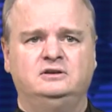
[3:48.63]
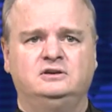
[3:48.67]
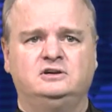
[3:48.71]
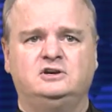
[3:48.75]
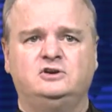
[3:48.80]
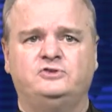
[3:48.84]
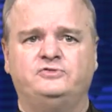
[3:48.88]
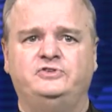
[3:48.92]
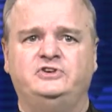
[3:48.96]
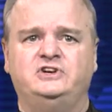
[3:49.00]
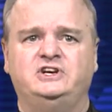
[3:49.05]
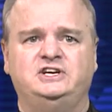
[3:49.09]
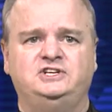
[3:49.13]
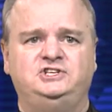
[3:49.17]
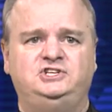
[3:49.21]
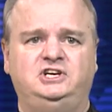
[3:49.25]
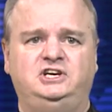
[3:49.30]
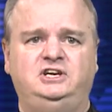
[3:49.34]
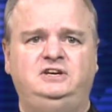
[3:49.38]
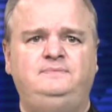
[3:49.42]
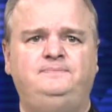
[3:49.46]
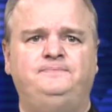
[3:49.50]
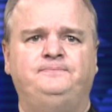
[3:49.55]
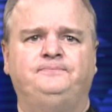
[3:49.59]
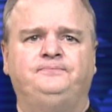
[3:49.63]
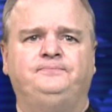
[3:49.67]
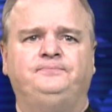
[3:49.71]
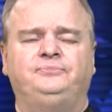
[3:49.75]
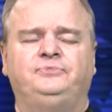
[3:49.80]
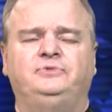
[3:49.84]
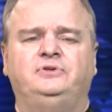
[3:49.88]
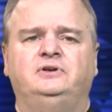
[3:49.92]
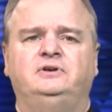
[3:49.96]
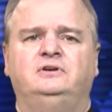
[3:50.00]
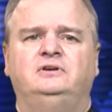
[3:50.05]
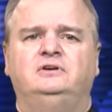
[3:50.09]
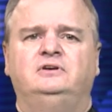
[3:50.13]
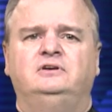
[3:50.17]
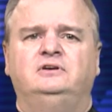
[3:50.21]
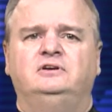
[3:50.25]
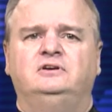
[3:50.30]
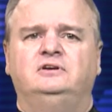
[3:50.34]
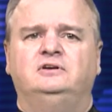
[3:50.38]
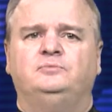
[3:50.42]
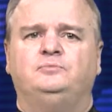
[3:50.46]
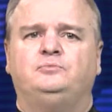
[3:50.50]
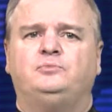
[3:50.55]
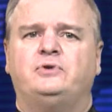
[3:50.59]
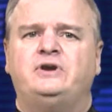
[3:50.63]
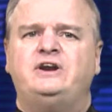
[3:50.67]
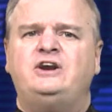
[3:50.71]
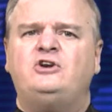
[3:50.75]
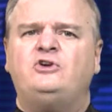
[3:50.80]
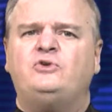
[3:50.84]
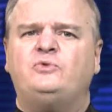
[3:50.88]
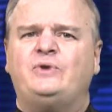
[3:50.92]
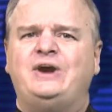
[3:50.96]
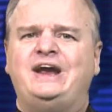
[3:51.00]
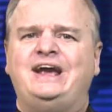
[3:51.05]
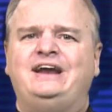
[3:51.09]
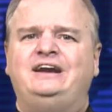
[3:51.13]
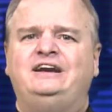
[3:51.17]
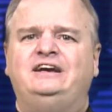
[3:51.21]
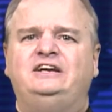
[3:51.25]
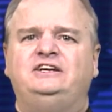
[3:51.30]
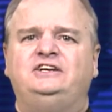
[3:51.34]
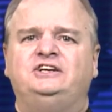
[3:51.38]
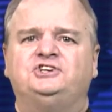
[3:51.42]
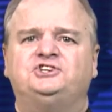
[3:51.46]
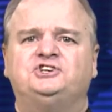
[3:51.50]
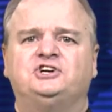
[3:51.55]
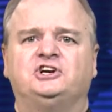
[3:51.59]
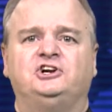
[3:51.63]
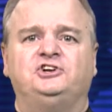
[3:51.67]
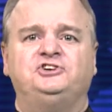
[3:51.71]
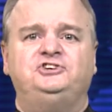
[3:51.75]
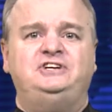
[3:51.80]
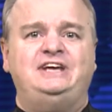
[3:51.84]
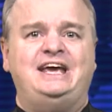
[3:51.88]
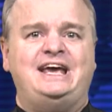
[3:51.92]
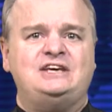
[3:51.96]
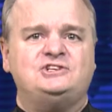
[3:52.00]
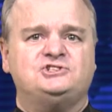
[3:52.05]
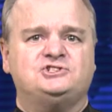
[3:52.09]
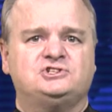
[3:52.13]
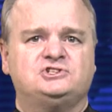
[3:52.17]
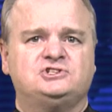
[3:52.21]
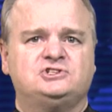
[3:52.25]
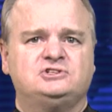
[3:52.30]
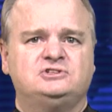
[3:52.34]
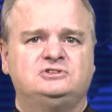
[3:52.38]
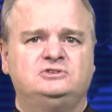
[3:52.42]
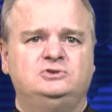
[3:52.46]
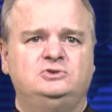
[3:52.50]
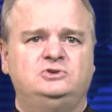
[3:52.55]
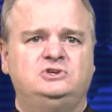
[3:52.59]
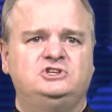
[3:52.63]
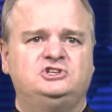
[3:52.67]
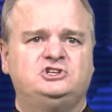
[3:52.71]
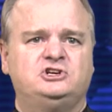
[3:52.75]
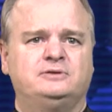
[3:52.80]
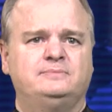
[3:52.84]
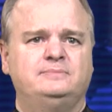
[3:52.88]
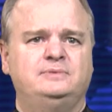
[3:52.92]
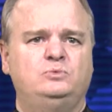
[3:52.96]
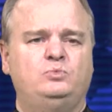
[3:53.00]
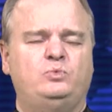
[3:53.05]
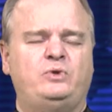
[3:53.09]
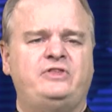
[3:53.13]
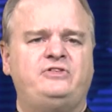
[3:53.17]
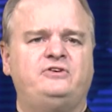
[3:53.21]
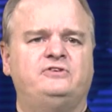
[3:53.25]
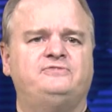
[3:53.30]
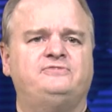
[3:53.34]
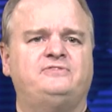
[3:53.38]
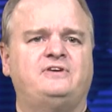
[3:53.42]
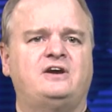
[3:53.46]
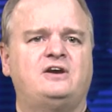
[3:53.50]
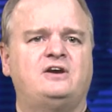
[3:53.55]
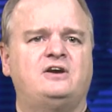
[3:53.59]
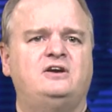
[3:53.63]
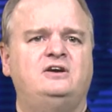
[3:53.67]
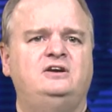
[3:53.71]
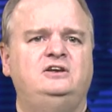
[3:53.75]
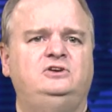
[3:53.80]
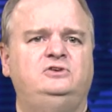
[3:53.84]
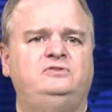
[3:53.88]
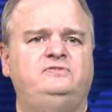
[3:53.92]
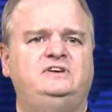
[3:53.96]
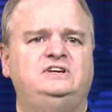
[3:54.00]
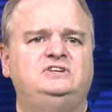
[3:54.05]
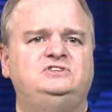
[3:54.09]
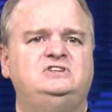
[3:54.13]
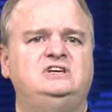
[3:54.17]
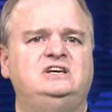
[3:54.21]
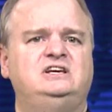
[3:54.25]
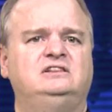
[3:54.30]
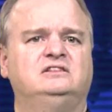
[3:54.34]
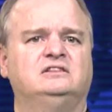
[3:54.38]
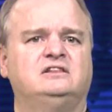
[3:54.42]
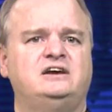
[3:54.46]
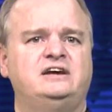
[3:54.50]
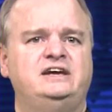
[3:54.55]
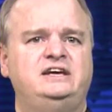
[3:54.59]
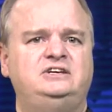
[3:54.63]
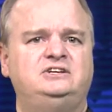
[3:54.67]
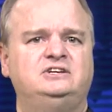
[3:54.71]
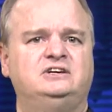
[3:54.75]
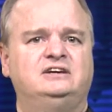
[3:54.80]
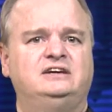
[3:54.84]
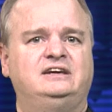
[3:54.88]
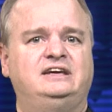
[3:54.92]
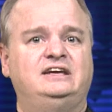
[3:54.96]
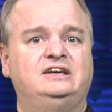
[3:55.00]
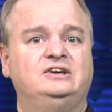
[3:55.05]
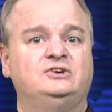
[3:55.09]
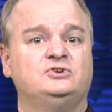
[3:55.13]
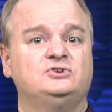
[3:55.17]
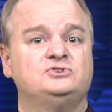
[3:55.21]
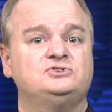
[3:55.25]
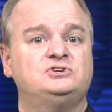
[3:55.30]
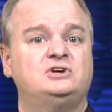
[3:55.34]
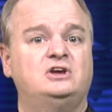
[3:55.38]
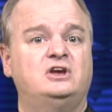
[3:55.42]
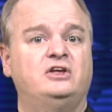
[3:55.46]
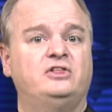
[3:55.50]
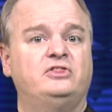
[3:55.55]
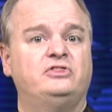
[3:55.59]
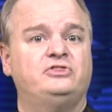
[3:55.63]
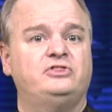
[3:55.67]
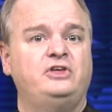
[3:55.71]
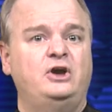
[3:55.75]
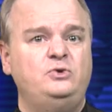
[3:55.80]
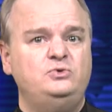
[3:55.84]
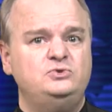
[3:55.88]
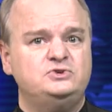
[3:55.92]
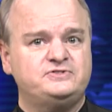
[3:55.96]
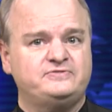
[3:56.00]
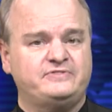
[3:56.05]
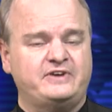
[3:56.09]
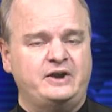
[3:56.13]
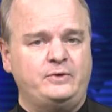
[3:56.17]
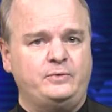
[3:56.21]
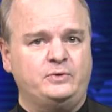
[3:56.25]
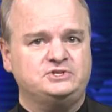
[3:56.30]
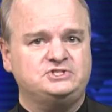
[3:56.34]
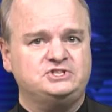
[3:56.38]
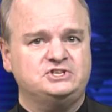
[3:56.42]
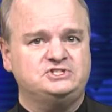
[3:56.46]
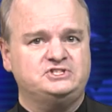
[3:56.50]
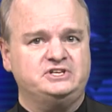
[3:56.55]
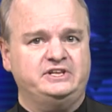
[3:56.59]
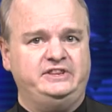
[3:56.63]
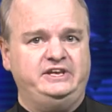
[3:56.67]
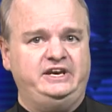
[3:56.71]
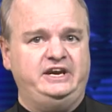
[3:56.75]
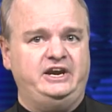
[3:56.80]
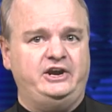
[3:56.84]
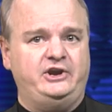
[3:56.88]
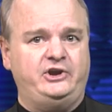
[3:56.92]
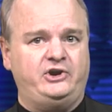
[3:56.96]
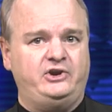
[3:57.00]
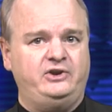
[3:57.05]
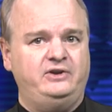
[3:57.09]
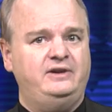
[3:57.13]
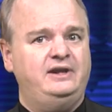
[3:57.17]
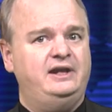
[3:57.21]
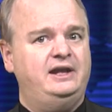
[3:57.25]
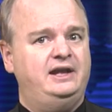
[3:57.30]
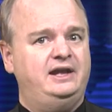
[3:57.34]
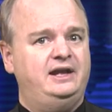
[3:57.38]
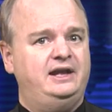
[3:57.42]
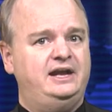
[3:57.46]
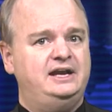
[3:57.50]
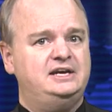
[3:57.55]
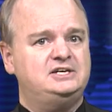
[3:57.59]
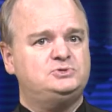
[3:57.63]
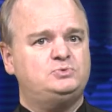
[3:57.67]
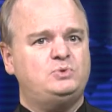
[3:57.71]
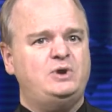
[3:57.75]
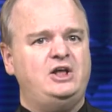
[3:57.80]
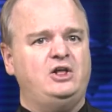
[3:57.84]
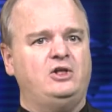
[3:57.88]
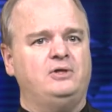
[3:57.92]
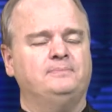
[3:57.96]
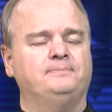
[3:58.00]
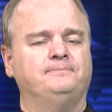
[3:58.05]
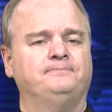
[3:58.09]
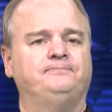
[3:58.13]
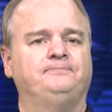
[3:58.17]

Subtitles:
COVID-19, Brenner ran additional tests to determine whether far UVC light kills those viruses in the air as well.